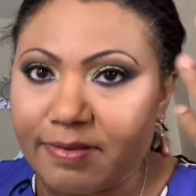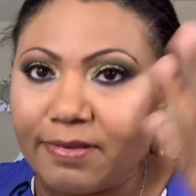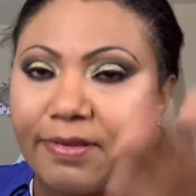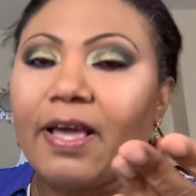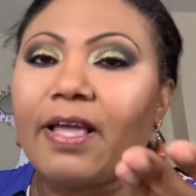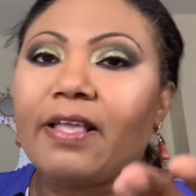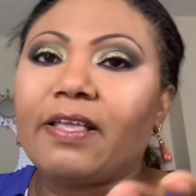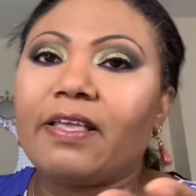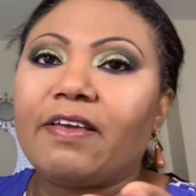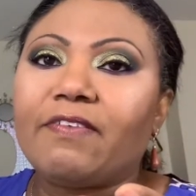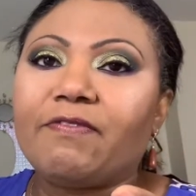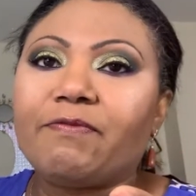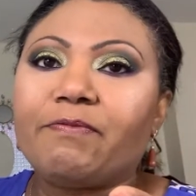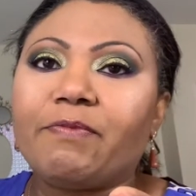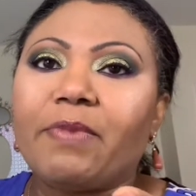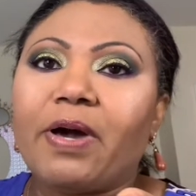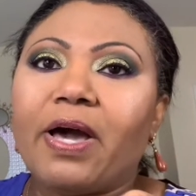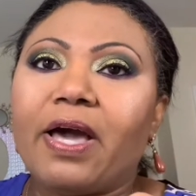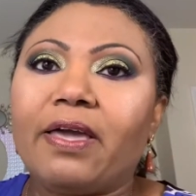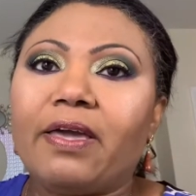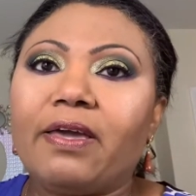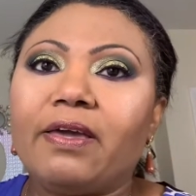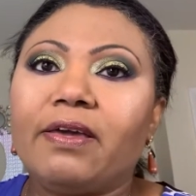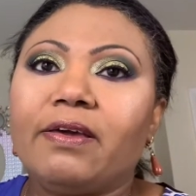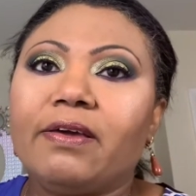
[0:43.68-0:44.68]
and give
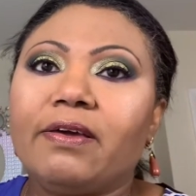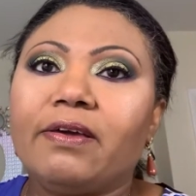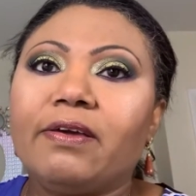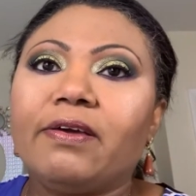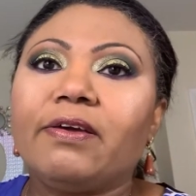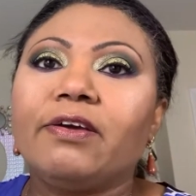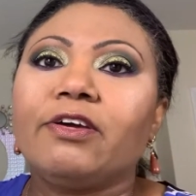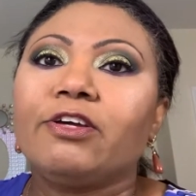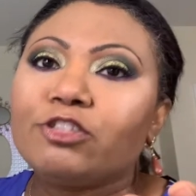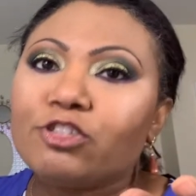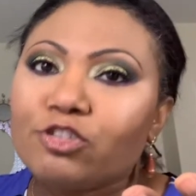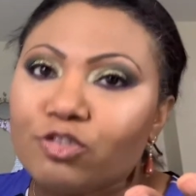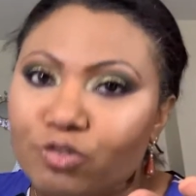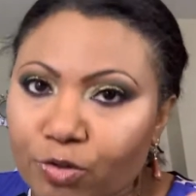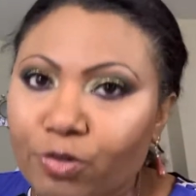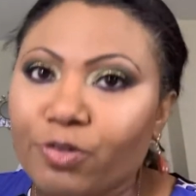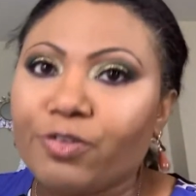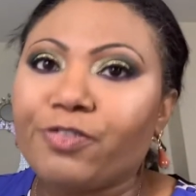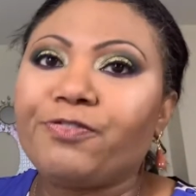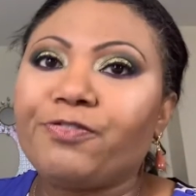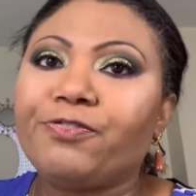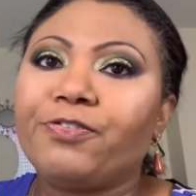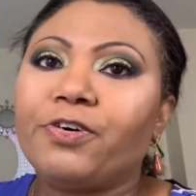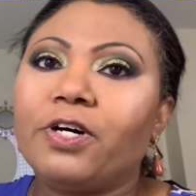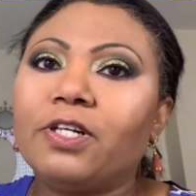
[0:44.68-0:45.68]
my
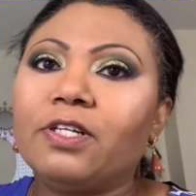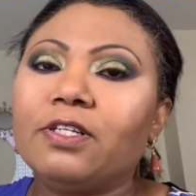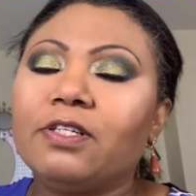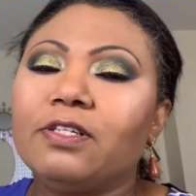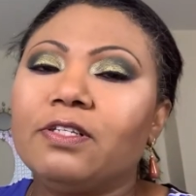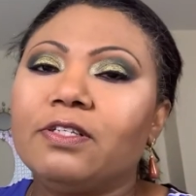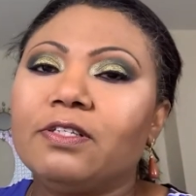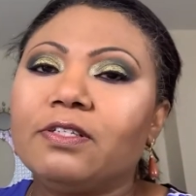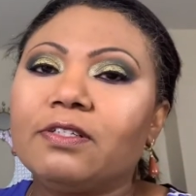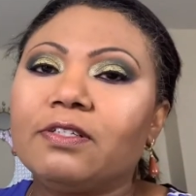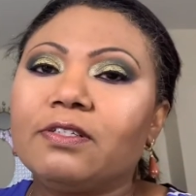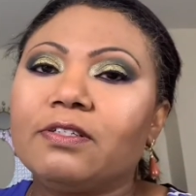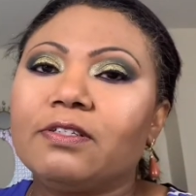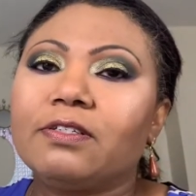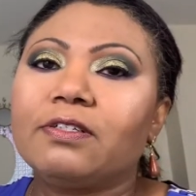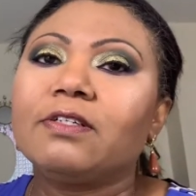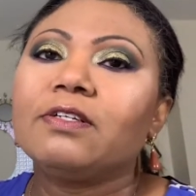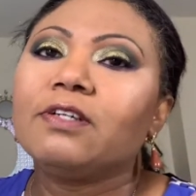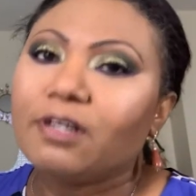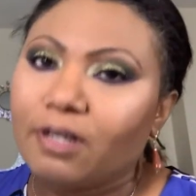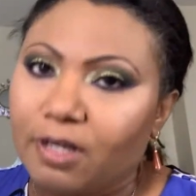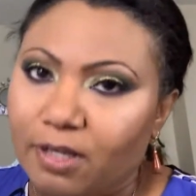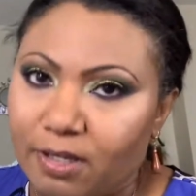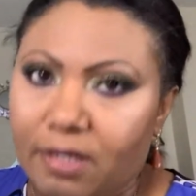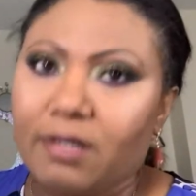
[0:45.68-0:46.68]
truthful
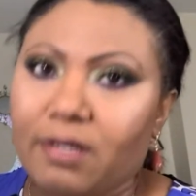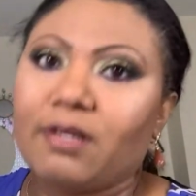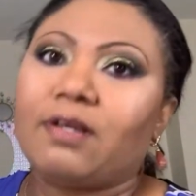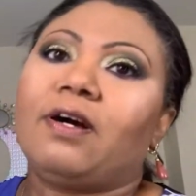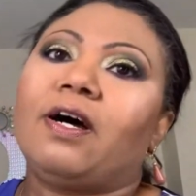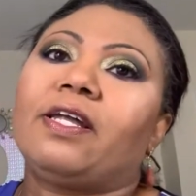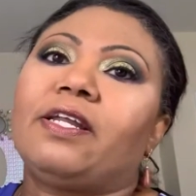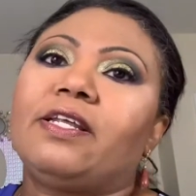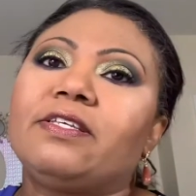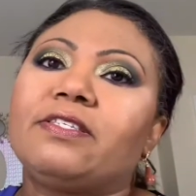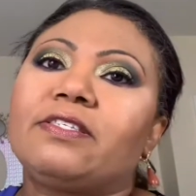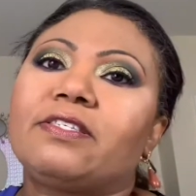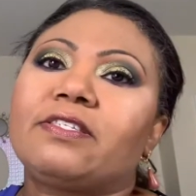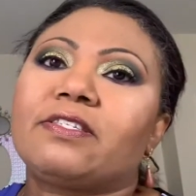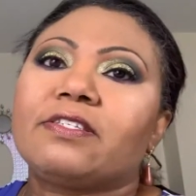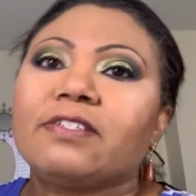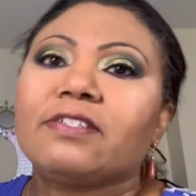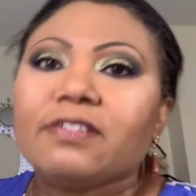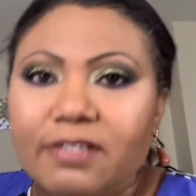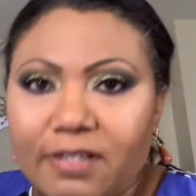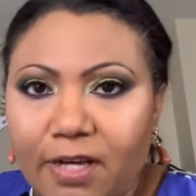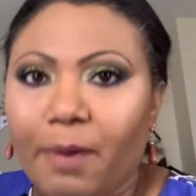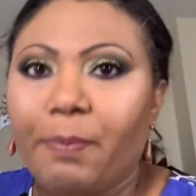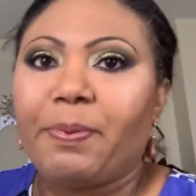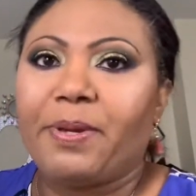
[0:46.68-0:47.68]
honest
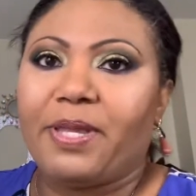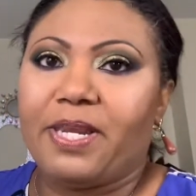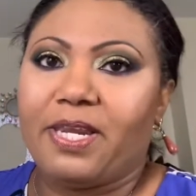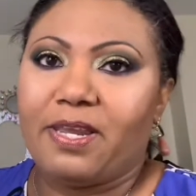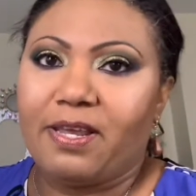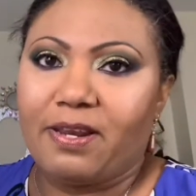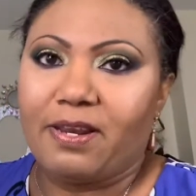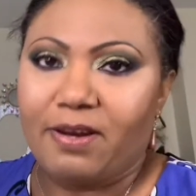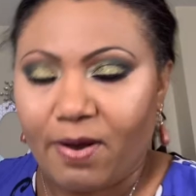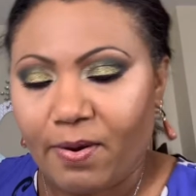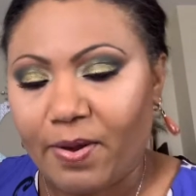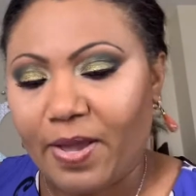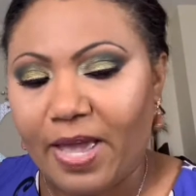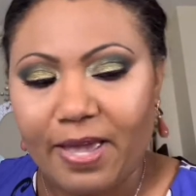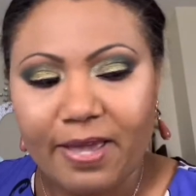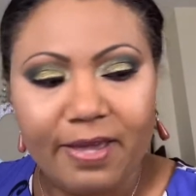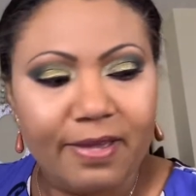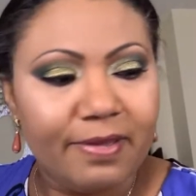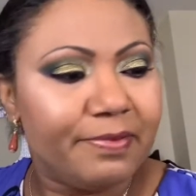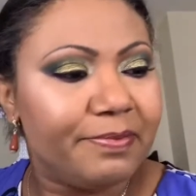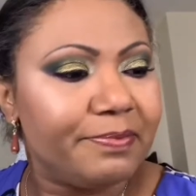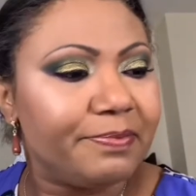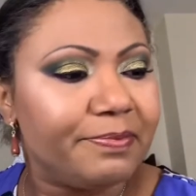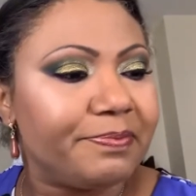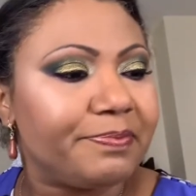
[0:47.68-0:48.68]
opinion okay
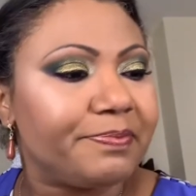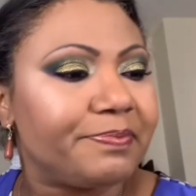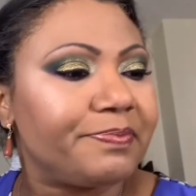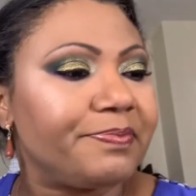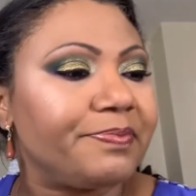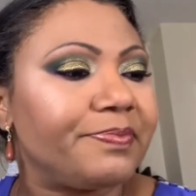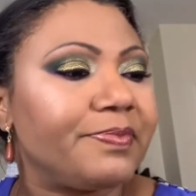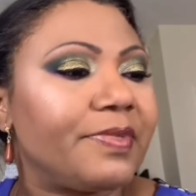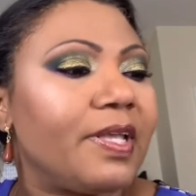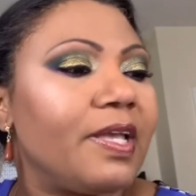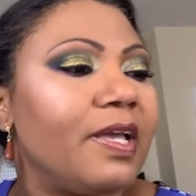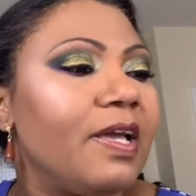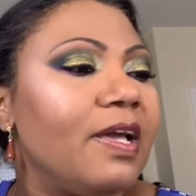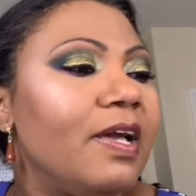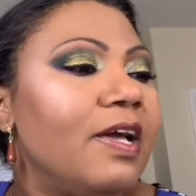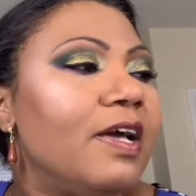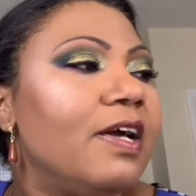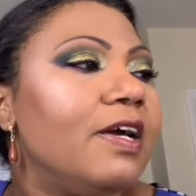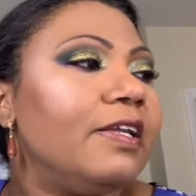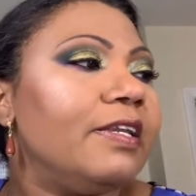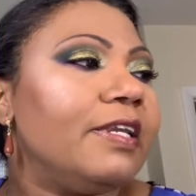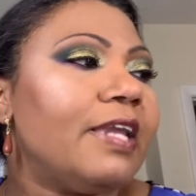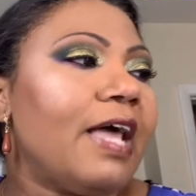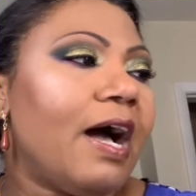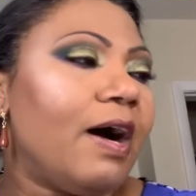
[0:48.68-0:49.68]

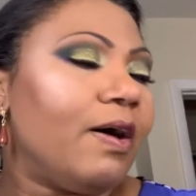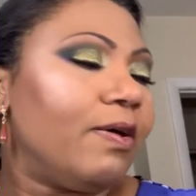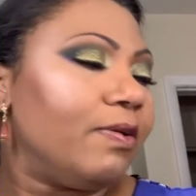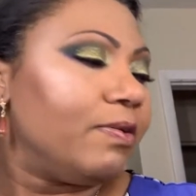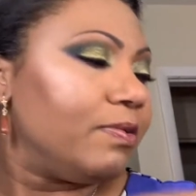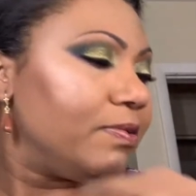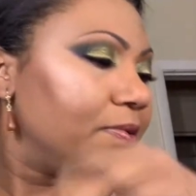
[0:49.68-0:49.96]
now